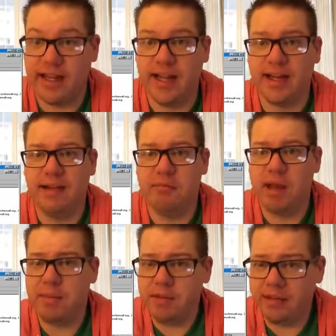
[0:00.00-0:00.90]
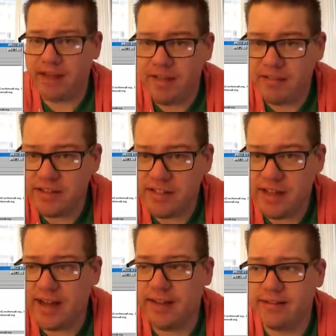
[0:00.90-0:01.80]
and maybe you'll dive into
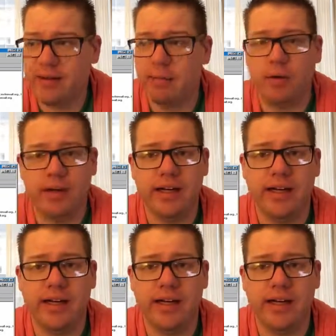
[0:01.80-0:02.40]
that at some point.